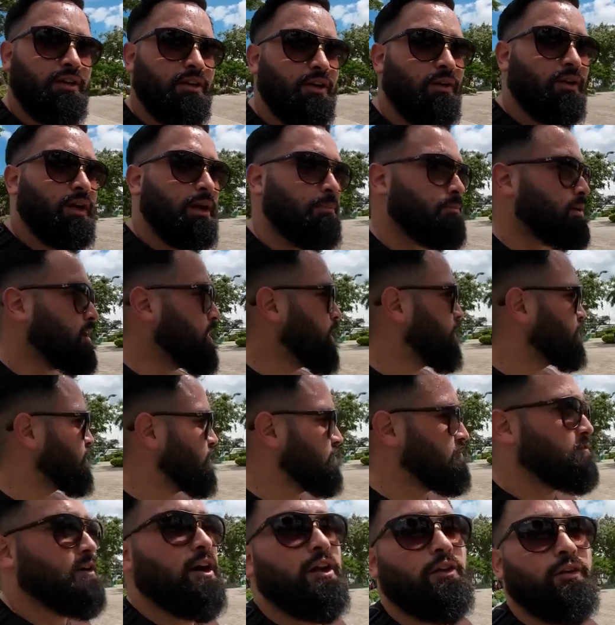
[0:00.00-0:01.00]
You know what? I'm gonna have
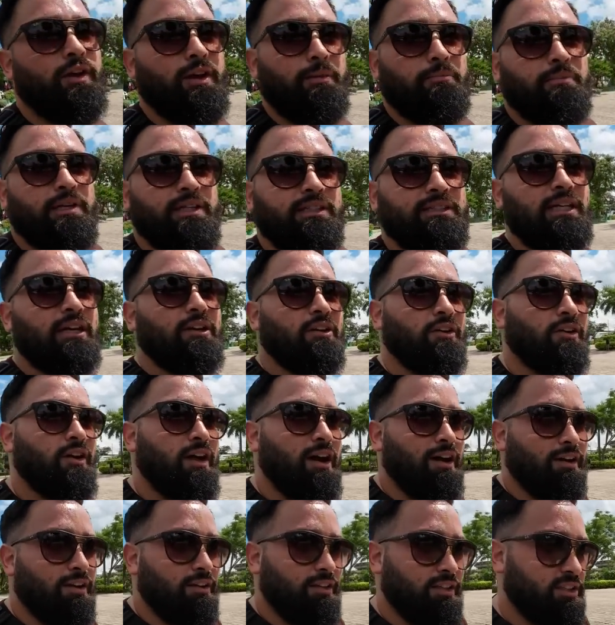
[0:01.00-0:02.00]
to follow him because I don't know
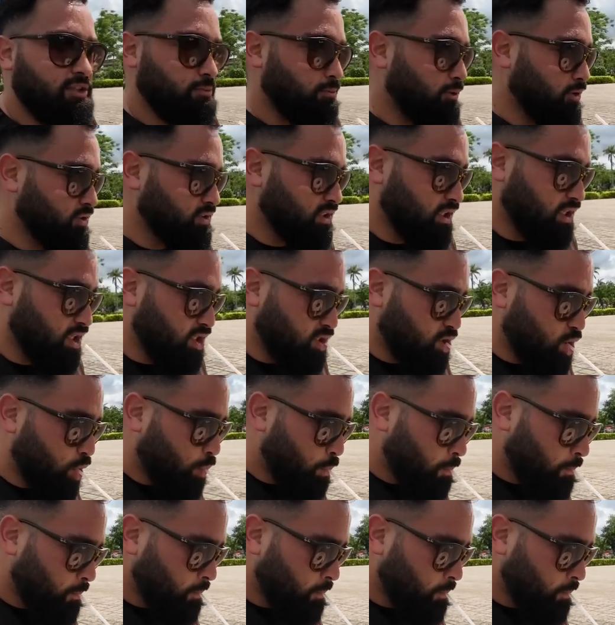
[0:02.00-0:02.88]
how to dispose of this.